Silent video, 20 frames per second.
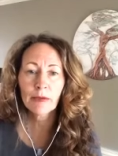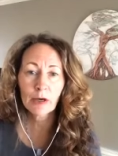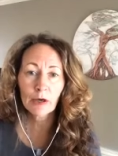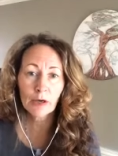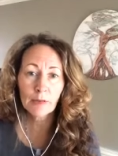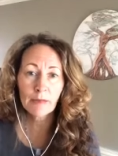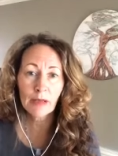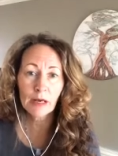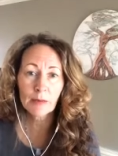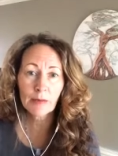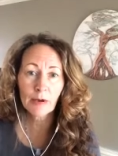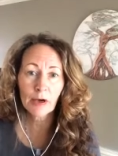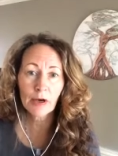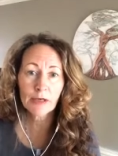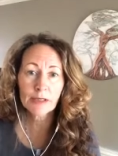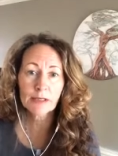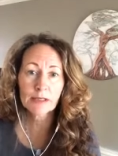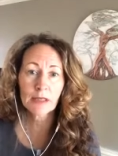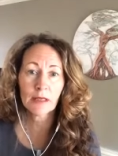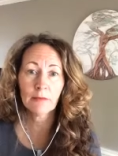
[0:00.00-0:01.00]

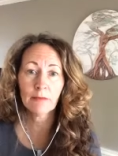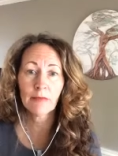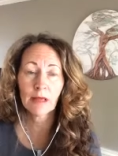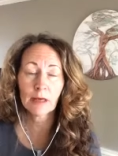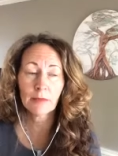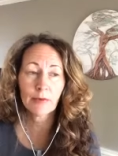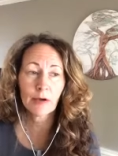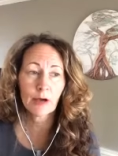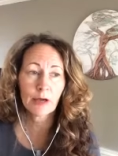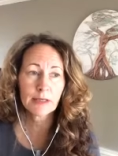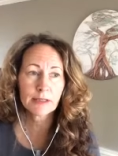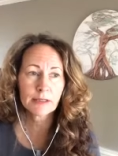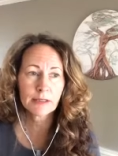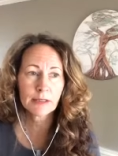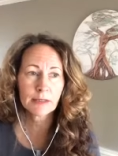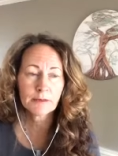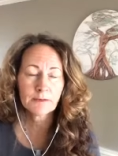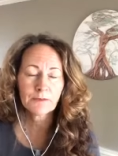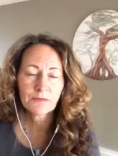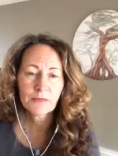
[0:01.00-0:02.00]
perimenopause and
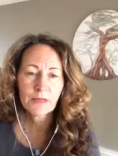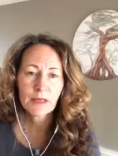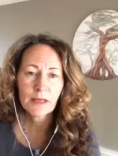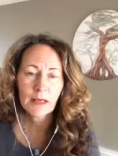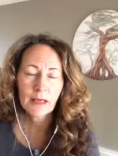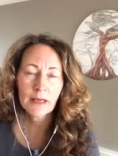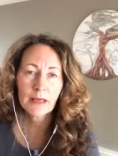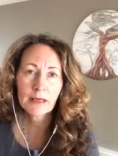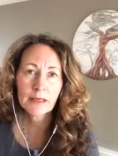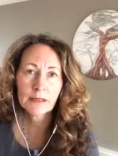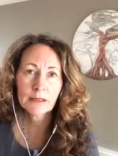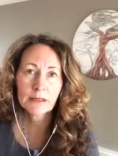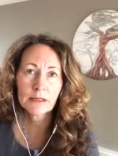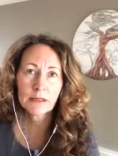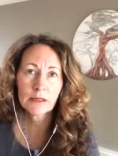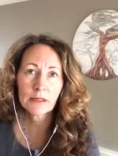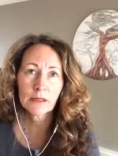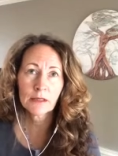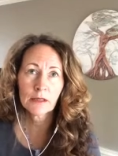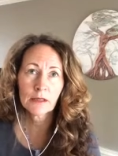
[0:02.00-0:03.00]
menopause.
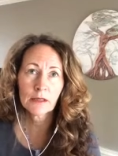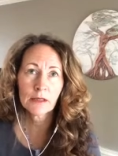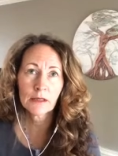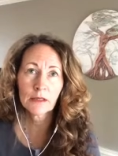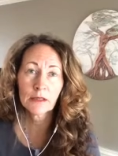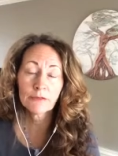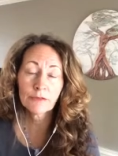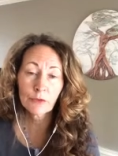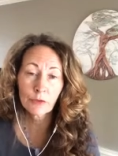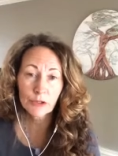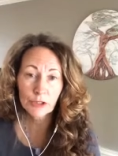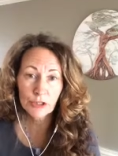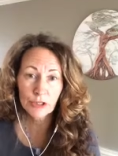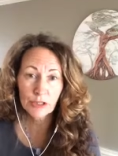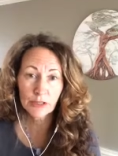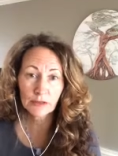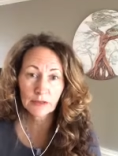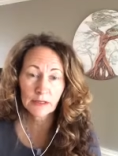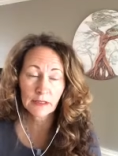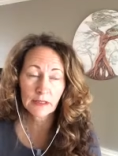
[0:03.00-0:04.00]
And
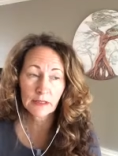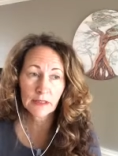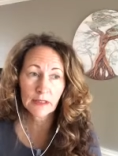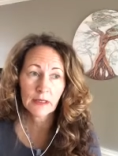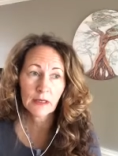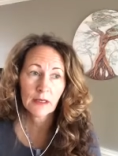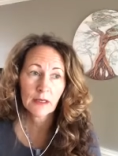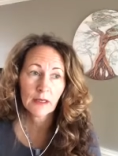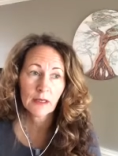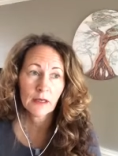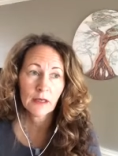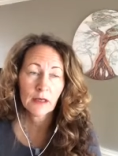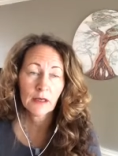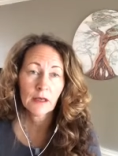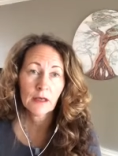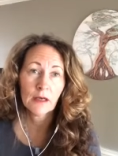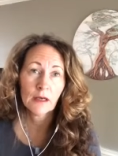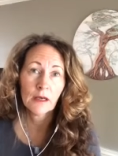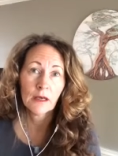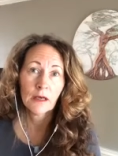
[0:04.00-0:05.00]
unfortunately,
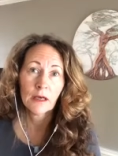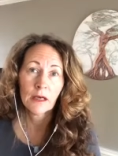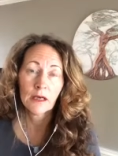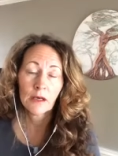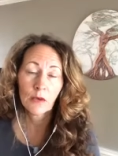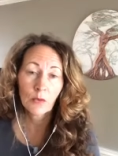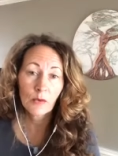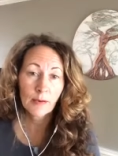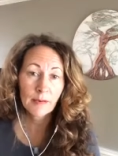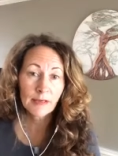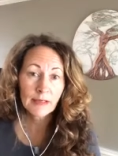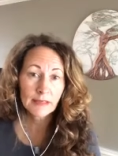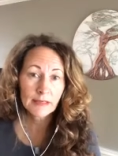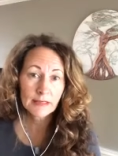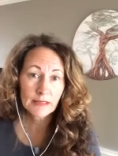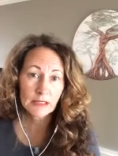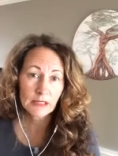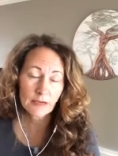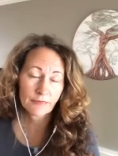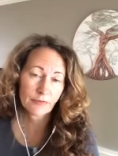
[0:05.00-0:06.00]
women
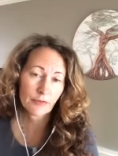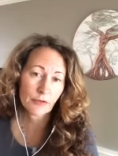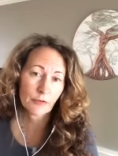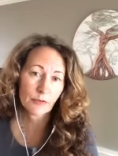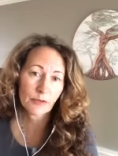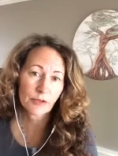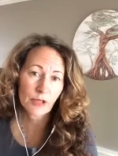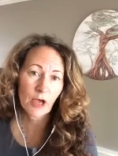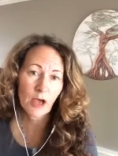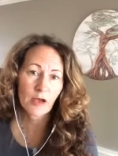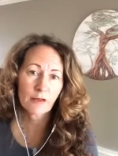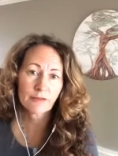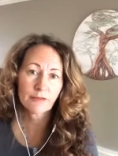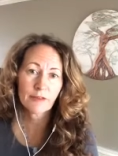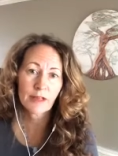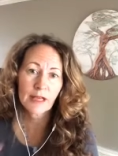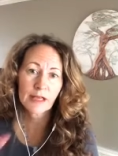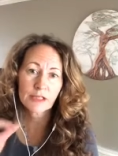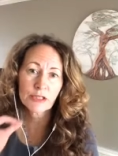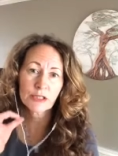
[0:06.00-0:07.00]
can suffer with hot
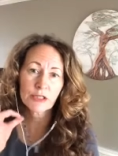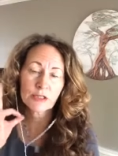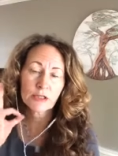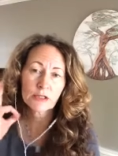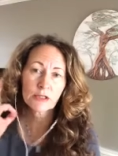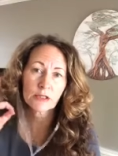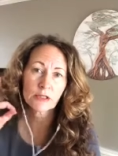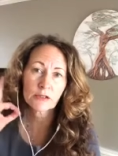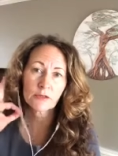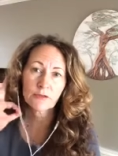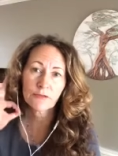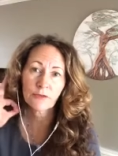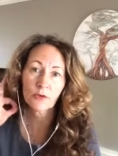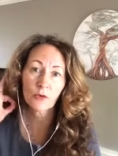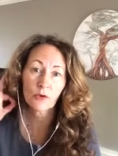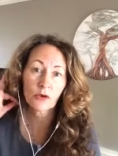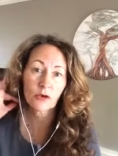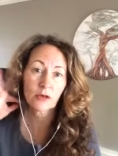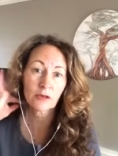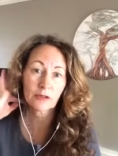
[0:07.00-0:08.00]
flashes
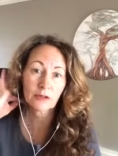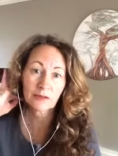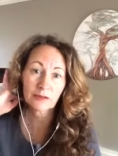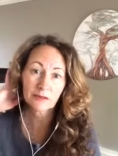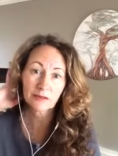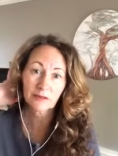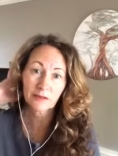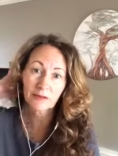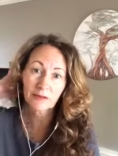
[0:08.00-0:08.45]
for